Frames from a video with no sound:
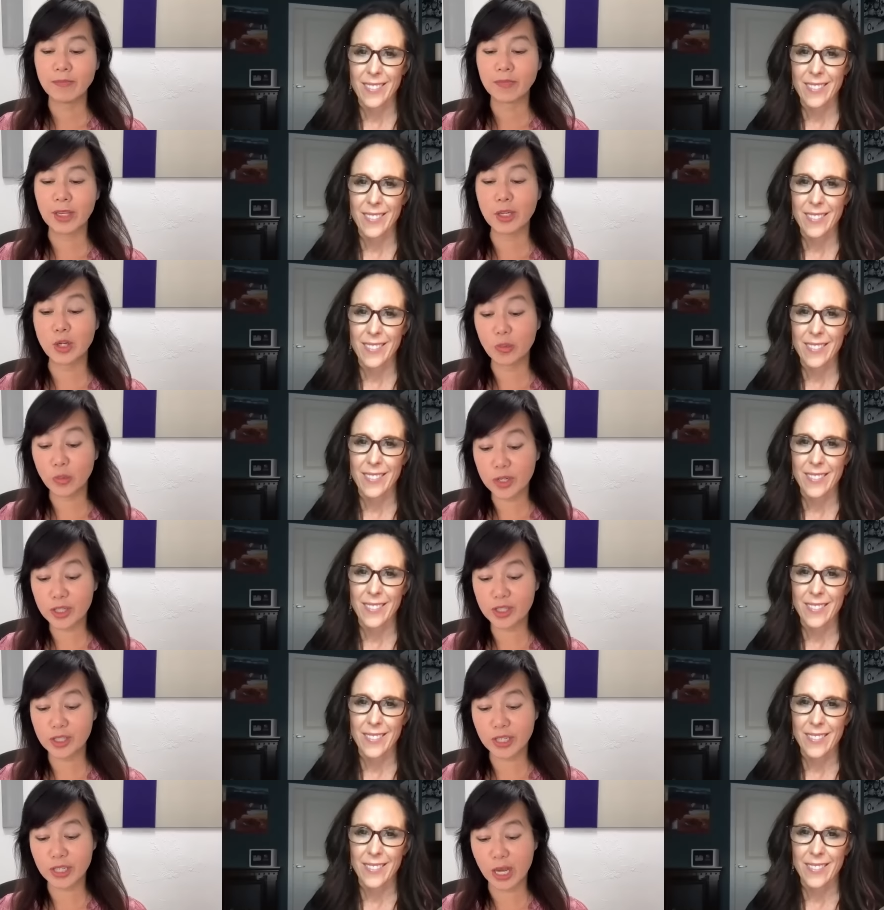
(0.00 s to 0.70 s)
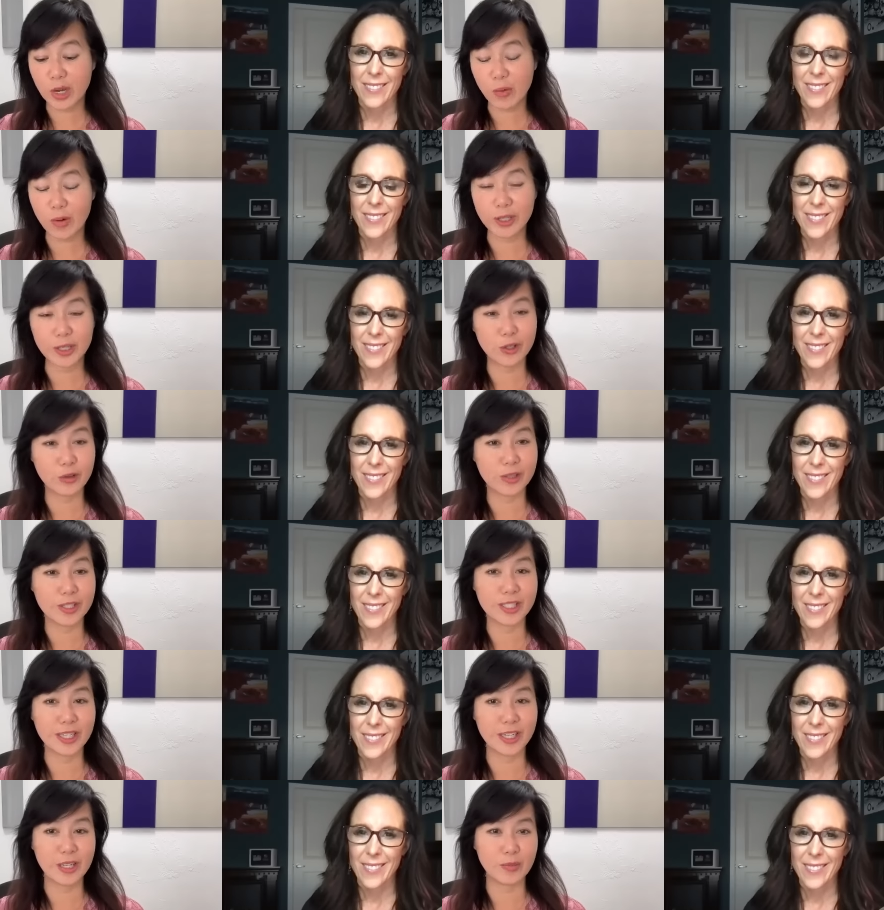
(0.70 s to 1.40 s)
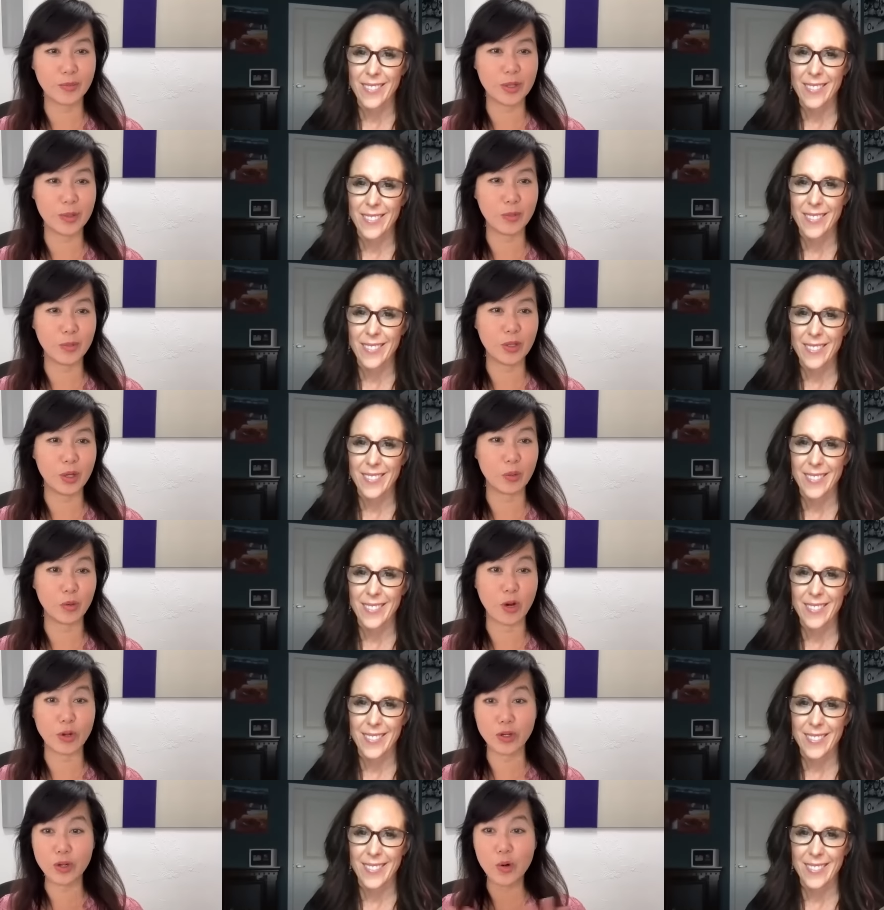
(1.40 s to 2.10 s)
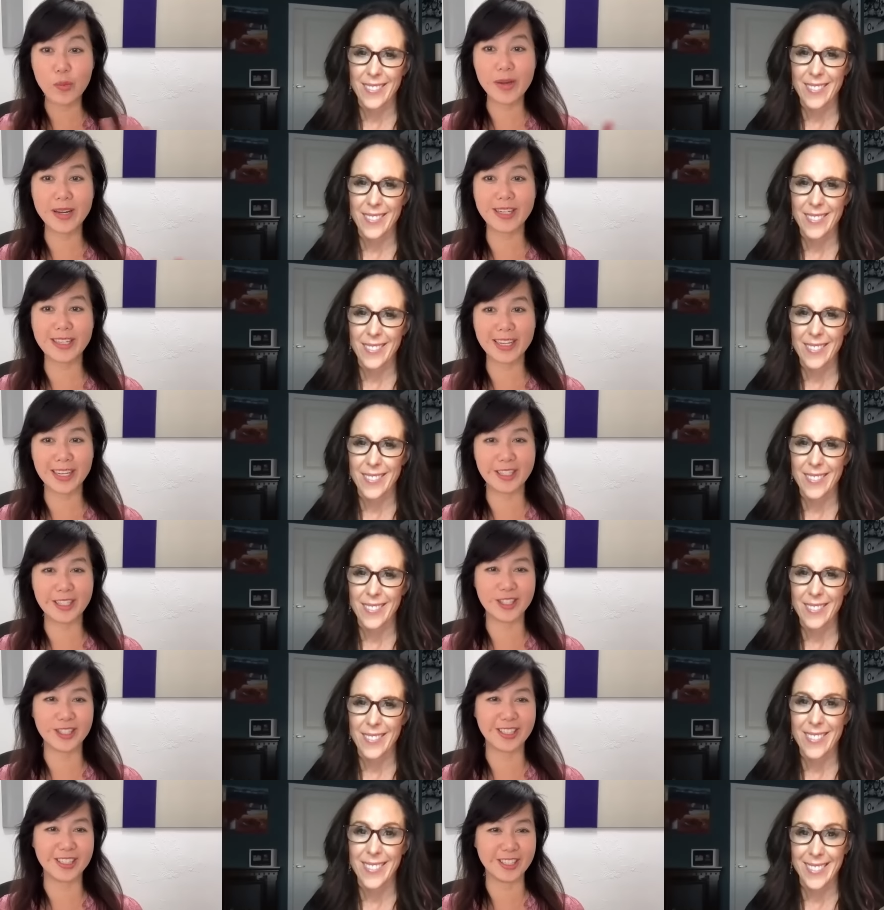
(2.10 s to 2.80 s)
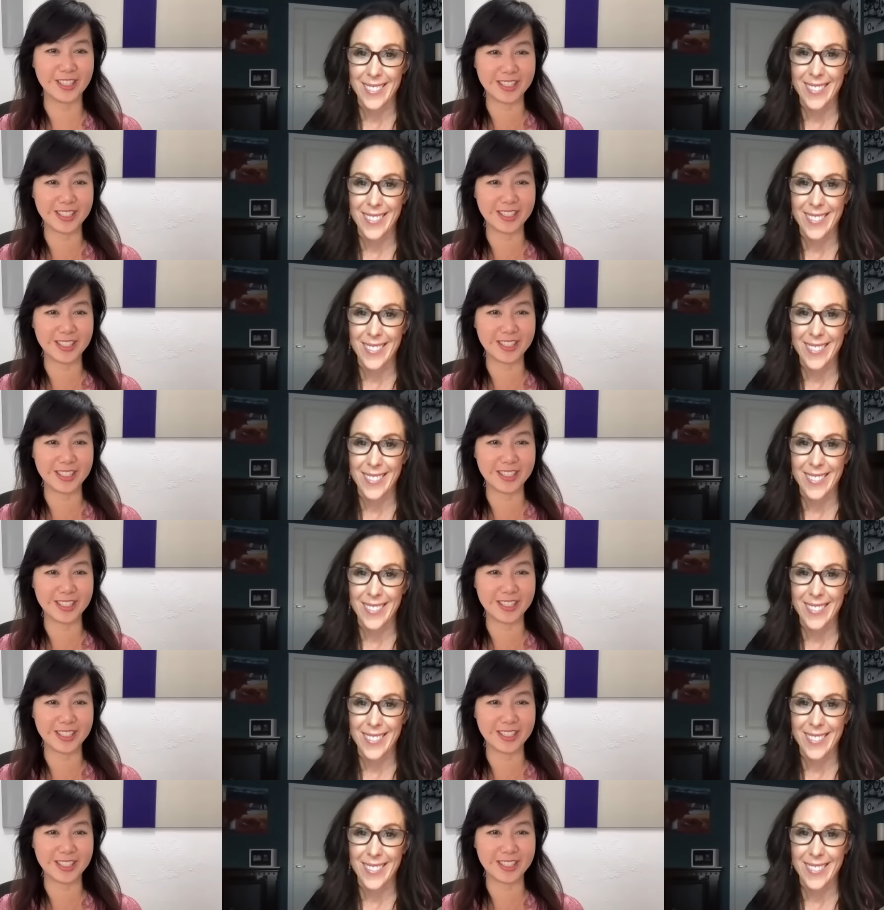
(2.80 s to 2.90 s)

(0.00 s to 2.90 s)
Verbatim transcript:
Speaker 1: And originally I wanted to do the study in people that were on no medication and